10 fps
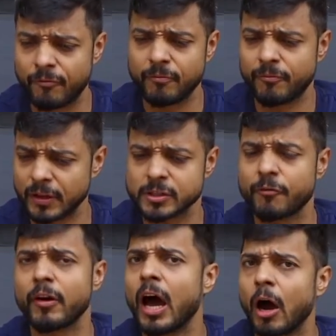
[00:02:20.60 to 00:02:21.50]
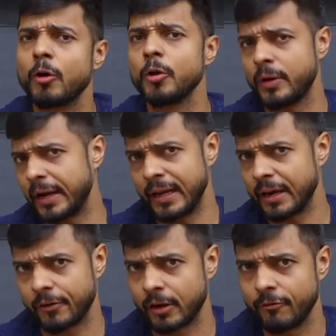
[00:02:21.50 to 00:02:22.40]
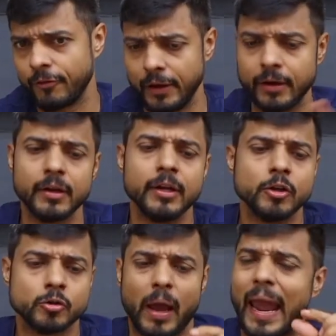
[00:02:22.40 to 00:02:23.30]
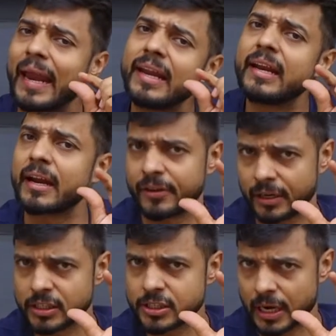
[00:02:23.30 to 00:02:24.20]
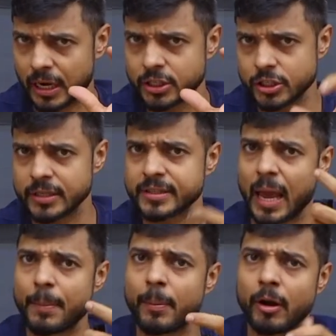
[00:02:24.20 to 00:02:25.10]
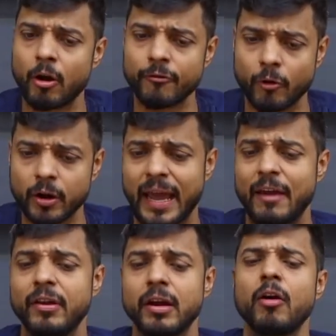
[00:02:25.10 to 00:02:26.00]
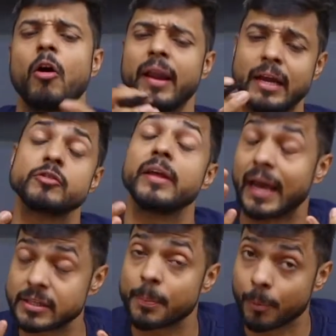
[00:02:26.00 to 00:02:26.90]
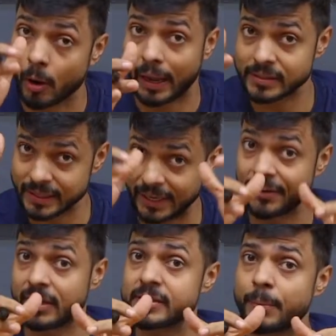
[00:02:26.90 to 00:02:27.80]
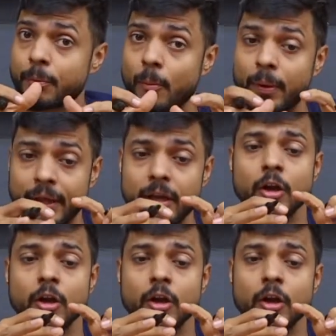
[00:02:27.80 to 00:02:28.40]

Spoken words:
first of all, how do you get electrical field? So any electrical charge is capable of has the intrinsic property